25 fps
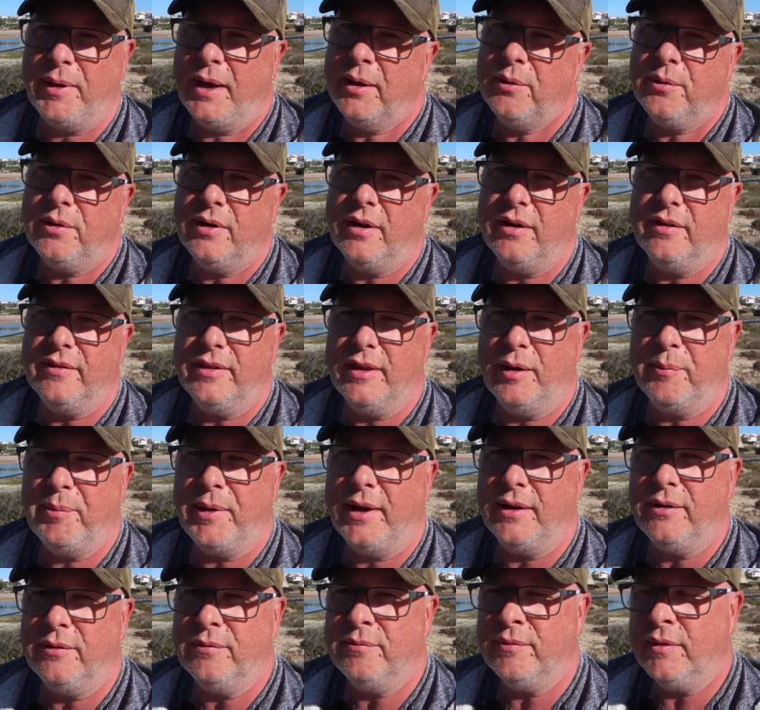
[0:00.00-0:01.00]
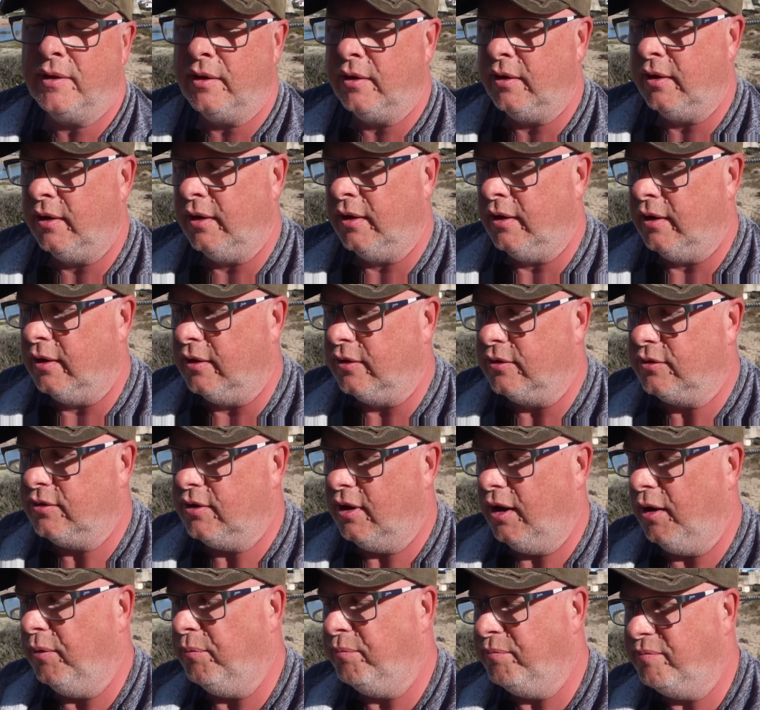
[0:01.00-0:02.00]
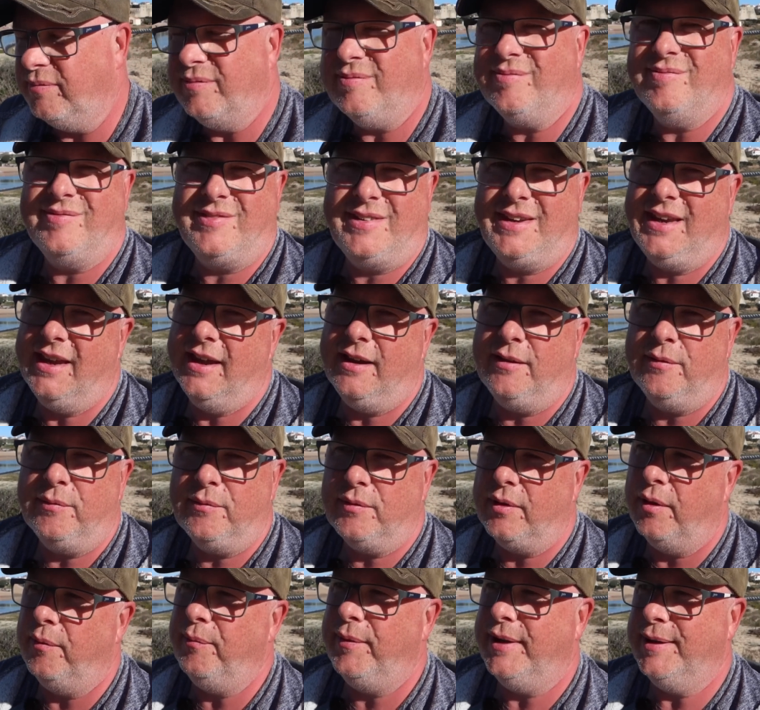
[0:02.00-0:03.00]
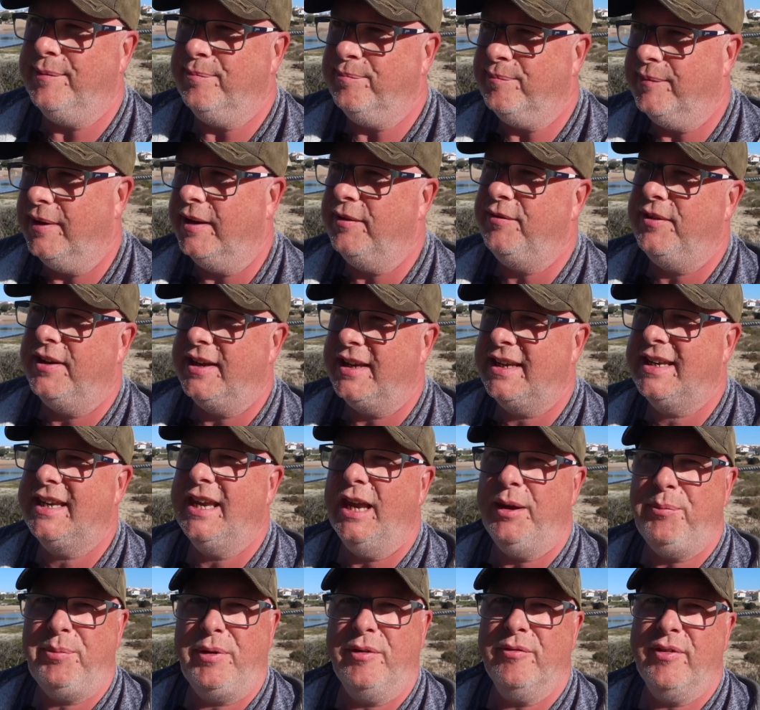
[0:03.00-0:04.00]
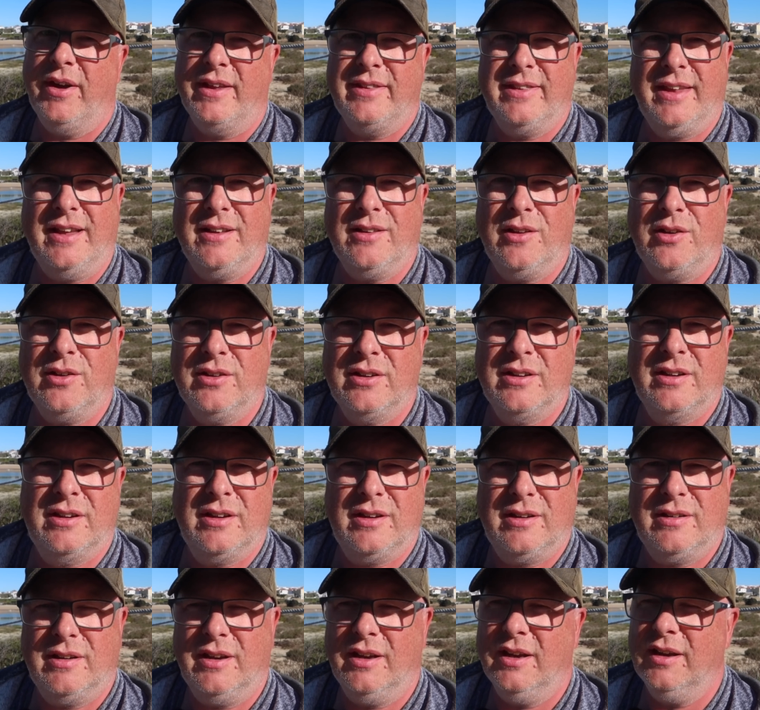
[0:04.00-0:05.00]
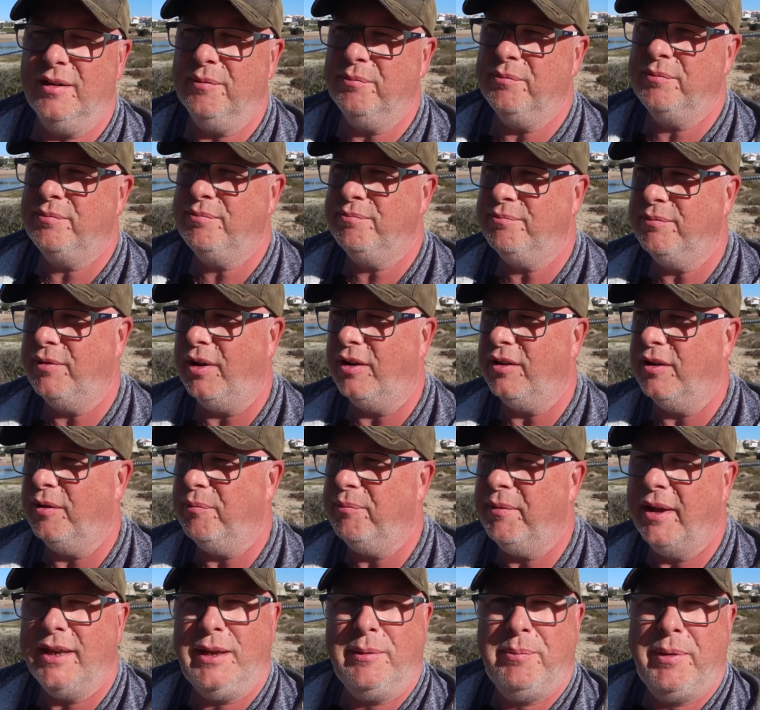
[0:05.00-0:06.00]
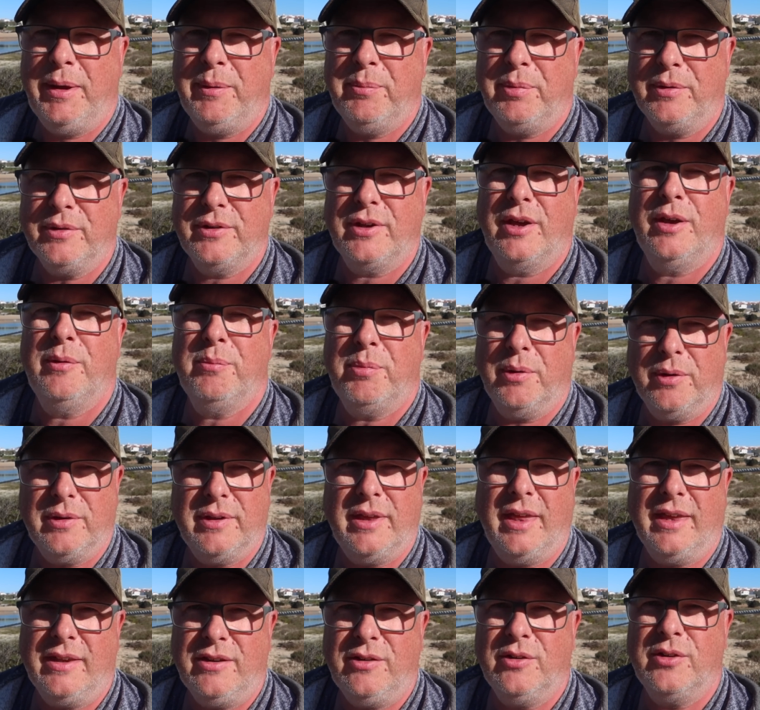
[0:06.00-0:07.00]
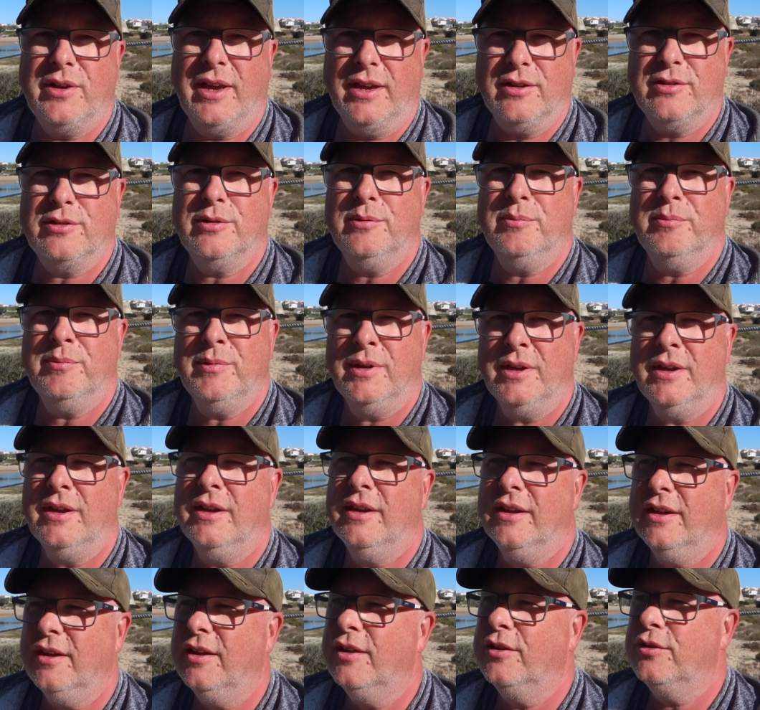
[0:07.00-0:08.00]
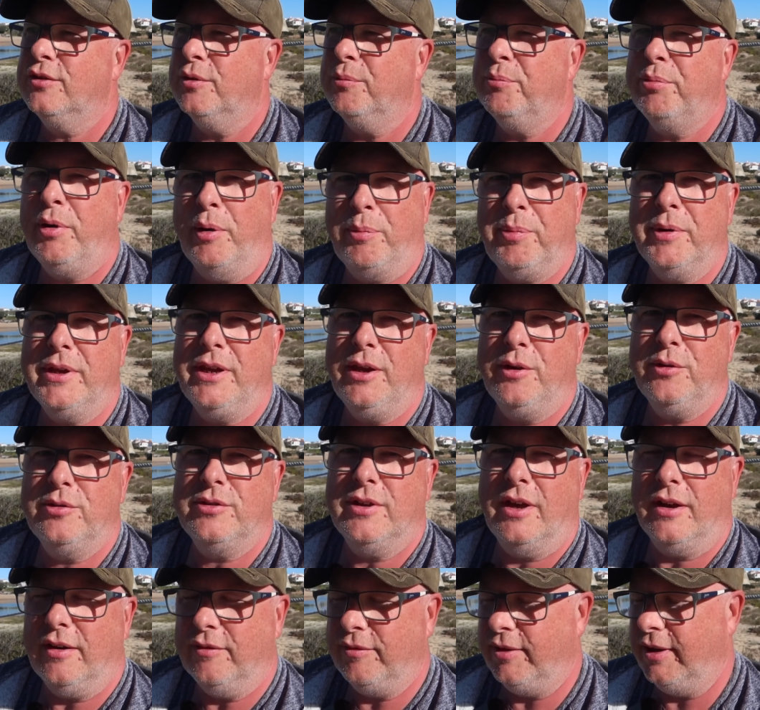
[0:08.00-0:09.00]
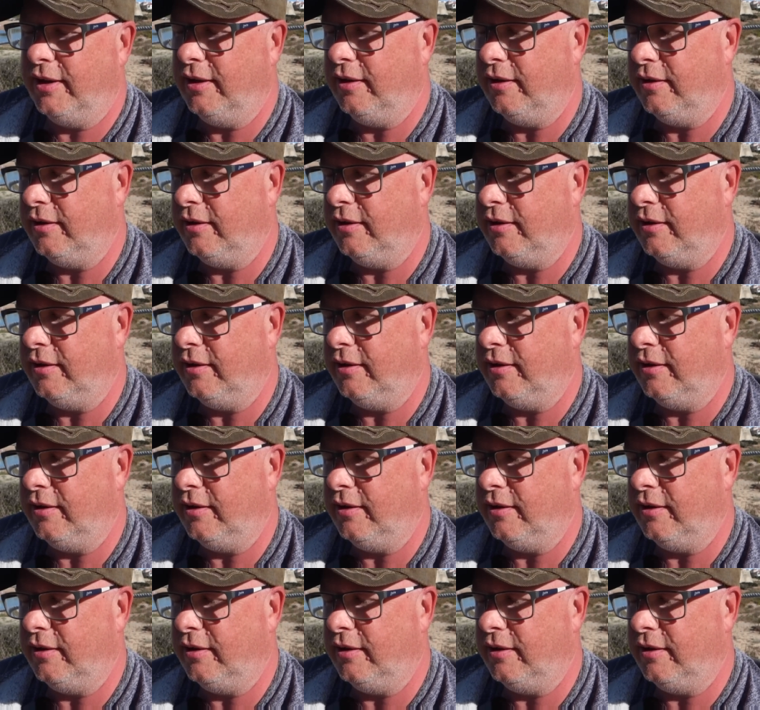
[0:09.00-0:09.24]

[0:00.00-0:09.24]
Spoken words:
power out of that panel. So yeah, I mean, if you keep your van that long, not that many people do, but and you'll get some proper use out of it.